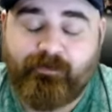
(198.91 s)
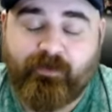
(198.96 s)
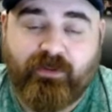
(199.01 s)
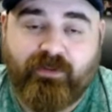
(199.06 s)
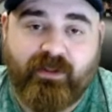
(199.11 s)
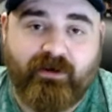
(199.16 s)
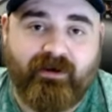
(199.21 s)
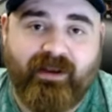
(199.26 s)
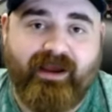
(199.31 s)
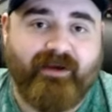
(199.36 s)

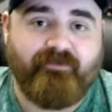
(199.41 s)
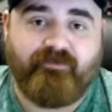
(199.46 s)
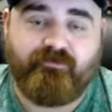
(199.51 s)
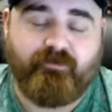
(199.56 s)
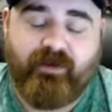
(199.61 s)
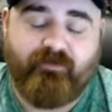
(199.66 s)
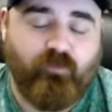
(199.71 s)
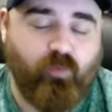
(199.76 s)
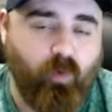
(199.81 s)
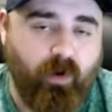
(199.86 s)
they don't have,
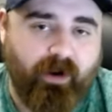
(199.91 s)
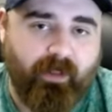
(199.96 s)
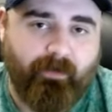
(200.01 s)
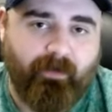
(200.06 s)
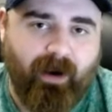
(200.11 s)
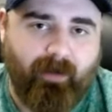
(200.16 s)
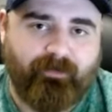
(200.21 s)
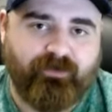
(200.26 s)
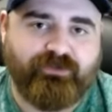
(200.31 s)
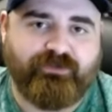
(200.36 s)
they have one
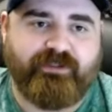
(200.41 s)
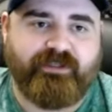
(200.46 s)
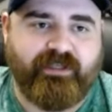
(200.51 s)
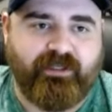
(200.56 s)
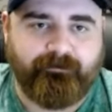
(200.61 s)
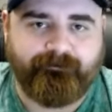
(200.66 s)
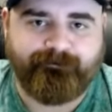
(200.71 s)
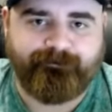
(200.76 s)
other opportunity.